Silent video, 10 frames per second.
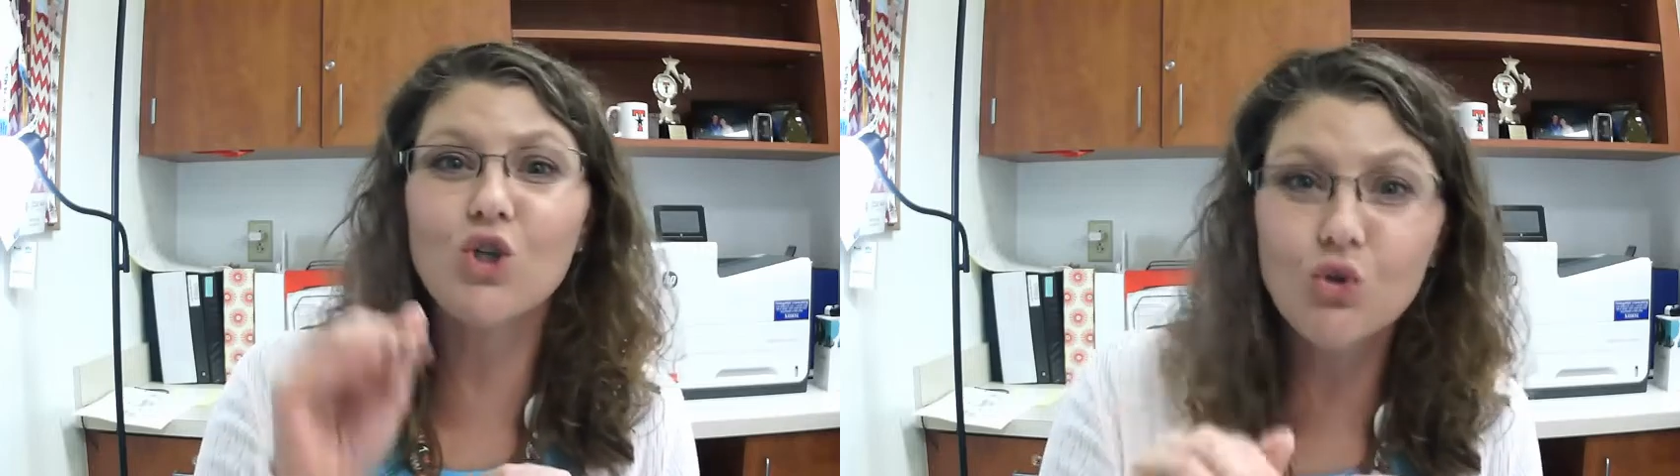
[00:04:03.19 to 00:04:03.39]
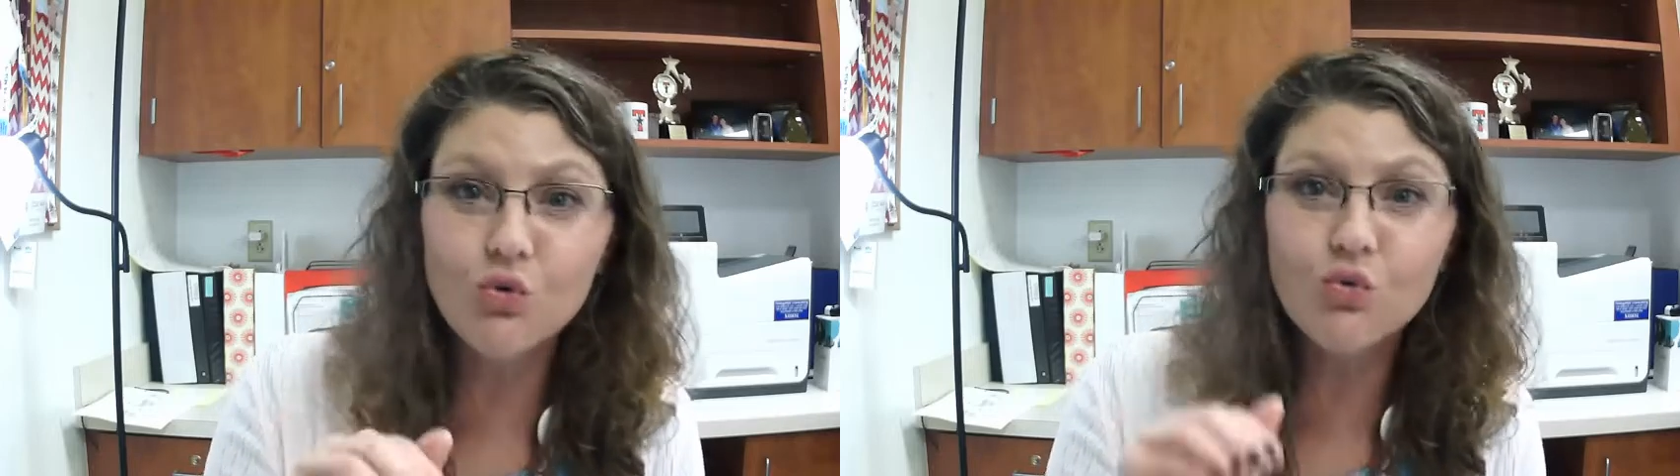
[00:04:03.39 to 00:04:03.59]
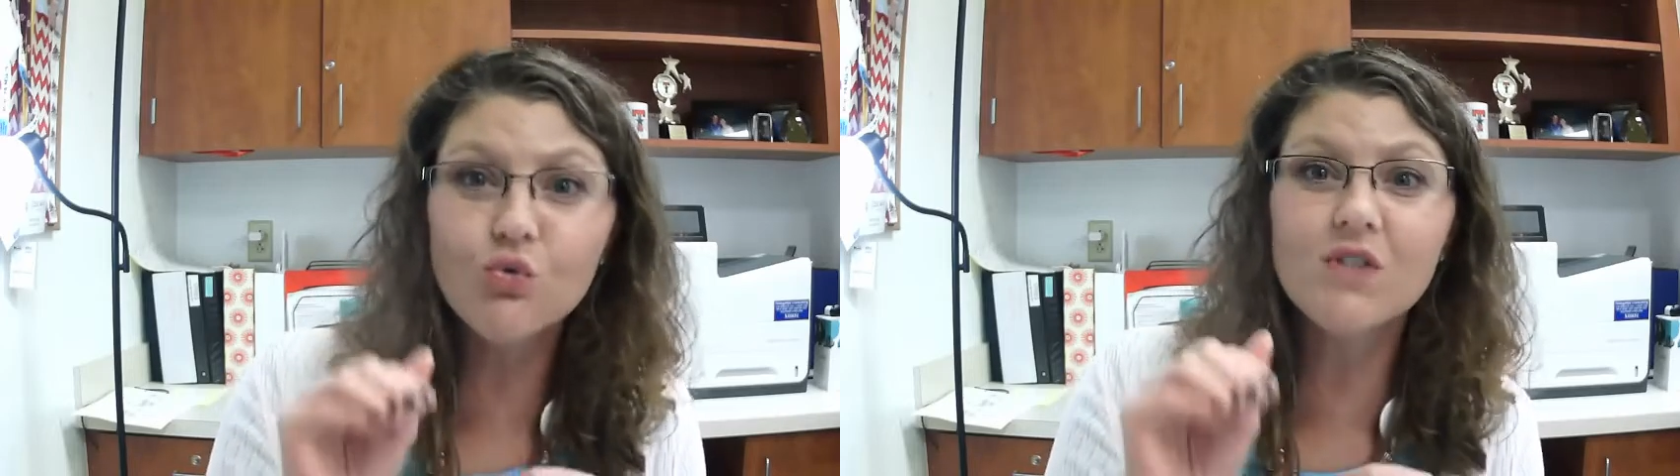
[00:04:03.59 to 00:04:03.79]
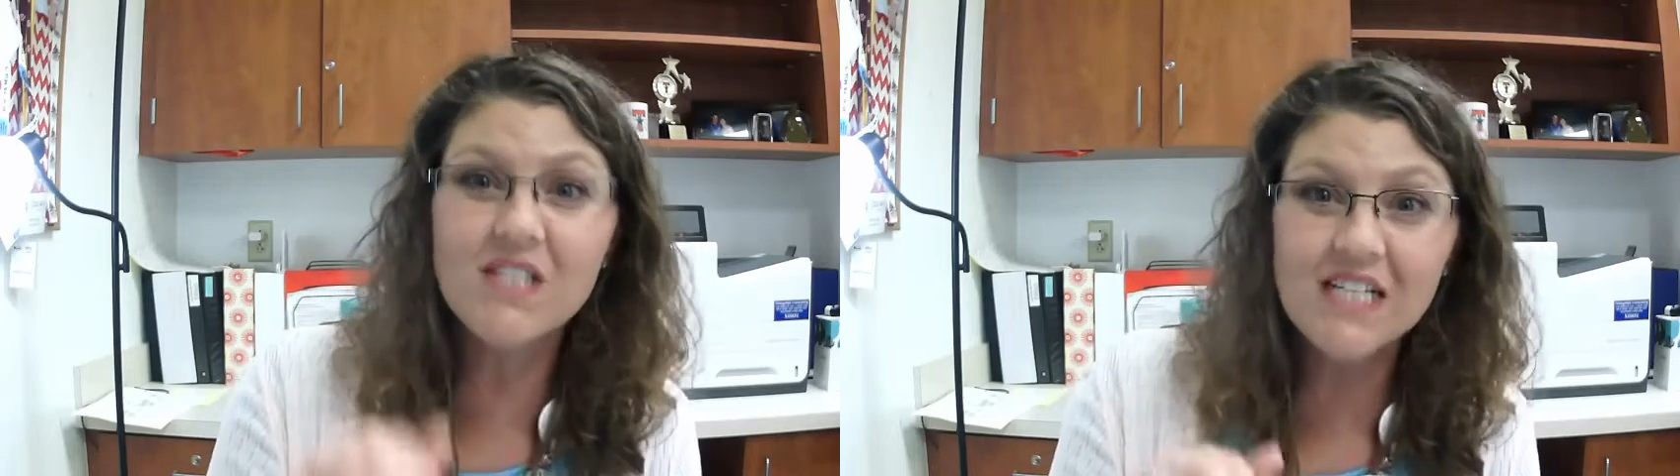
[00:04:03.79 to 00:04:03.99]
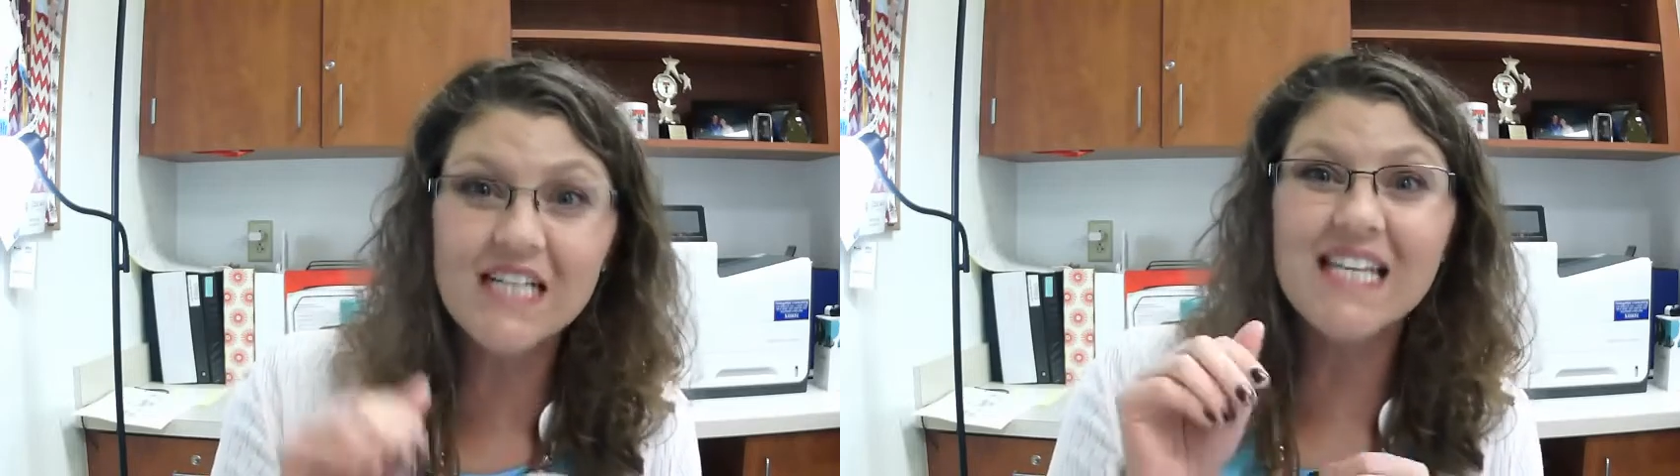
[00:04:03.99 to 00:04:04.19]

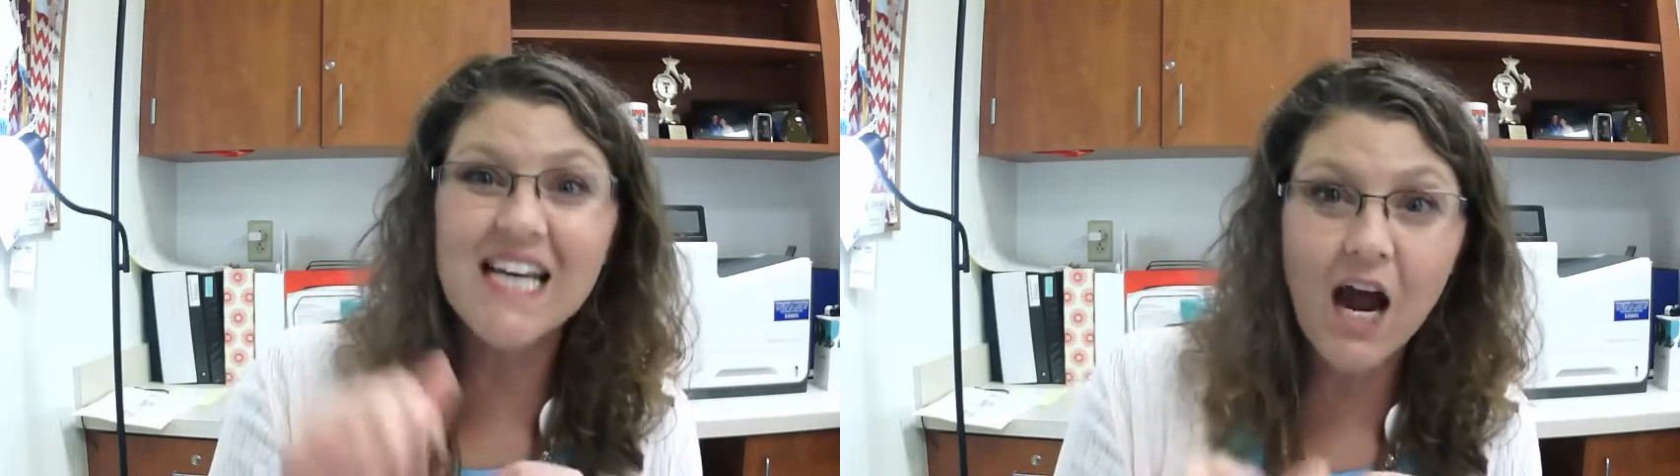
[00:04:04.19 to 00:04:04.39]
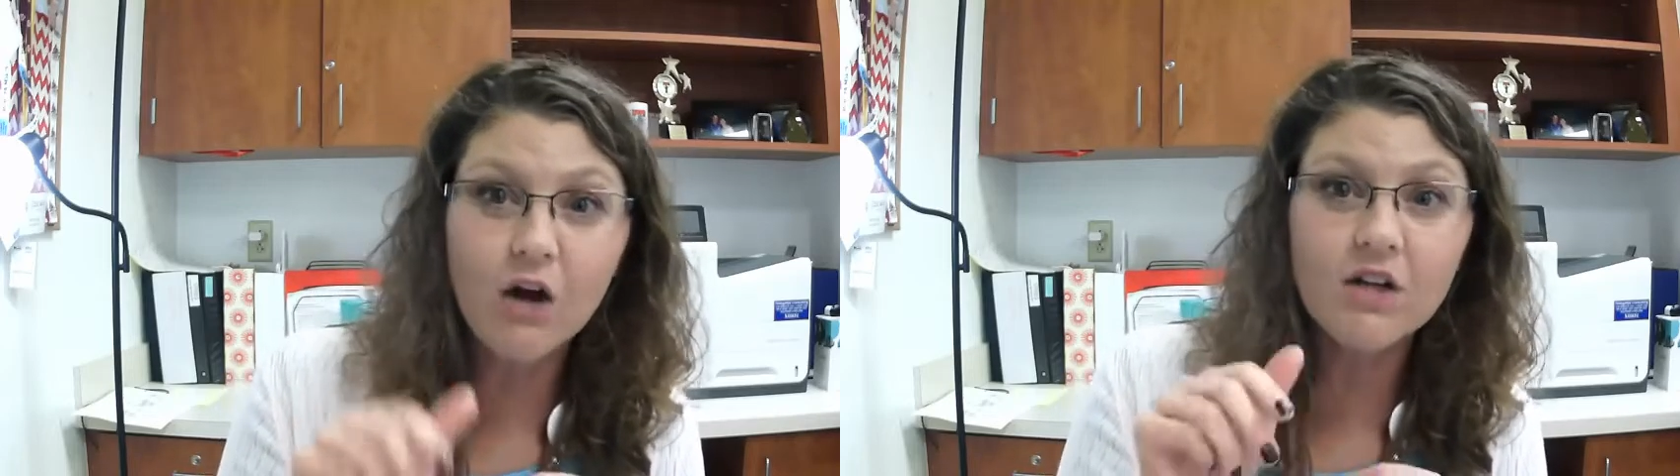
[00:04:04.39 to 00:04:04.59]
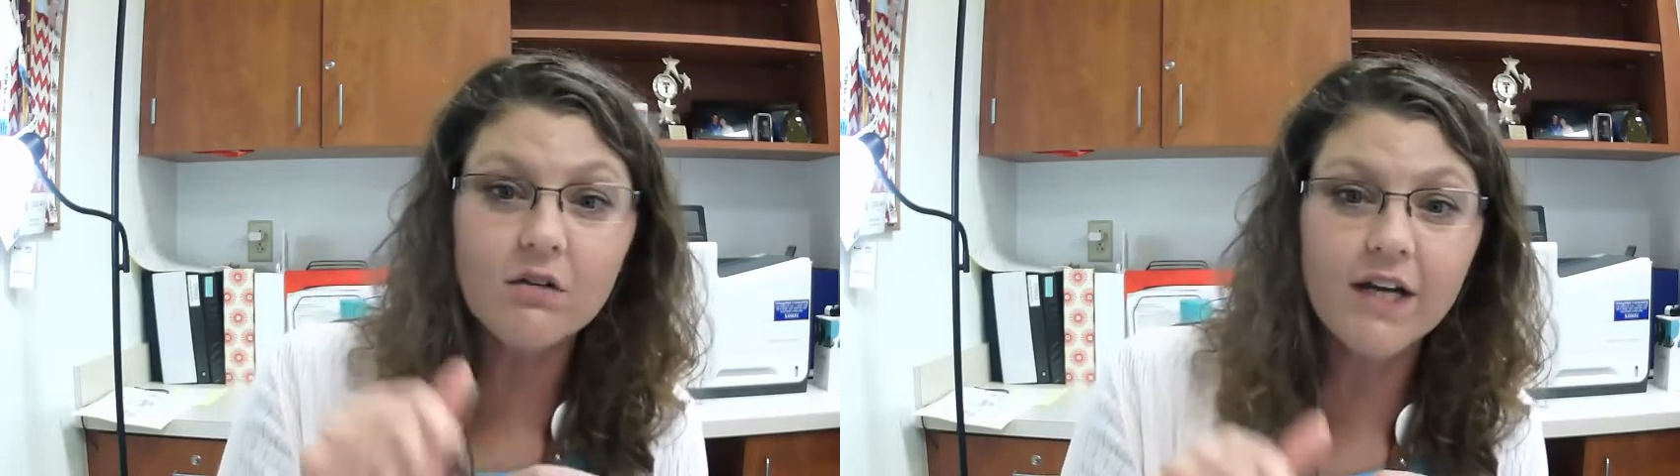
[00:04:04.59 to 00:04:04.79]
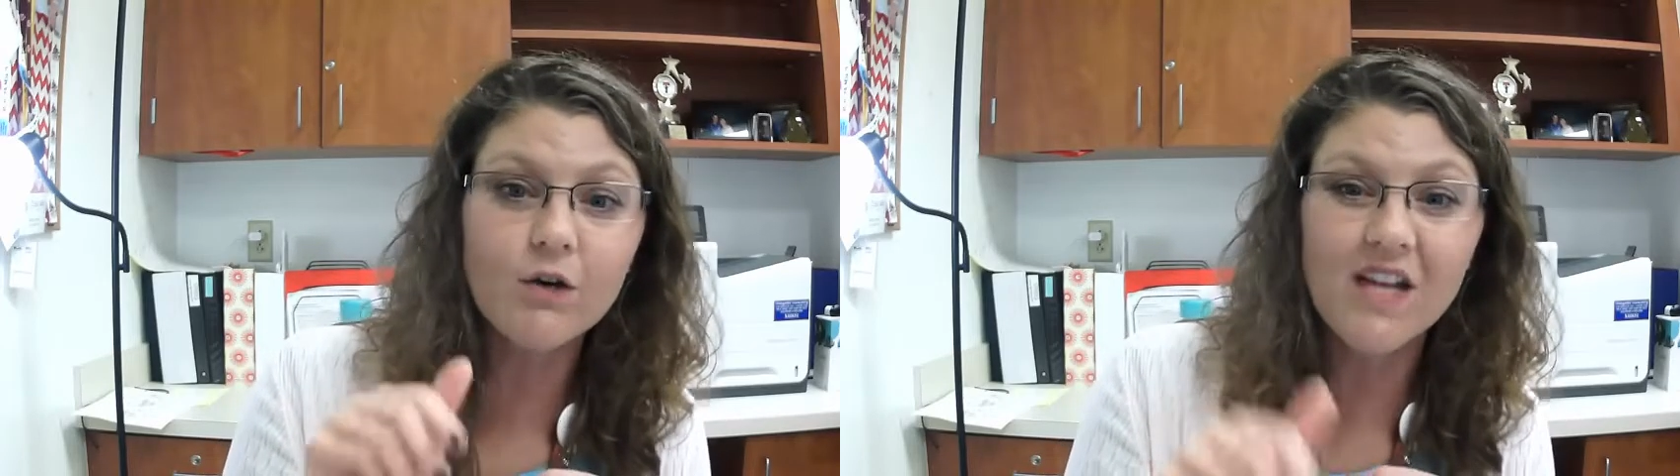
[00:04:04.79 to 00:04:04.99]
using the calculator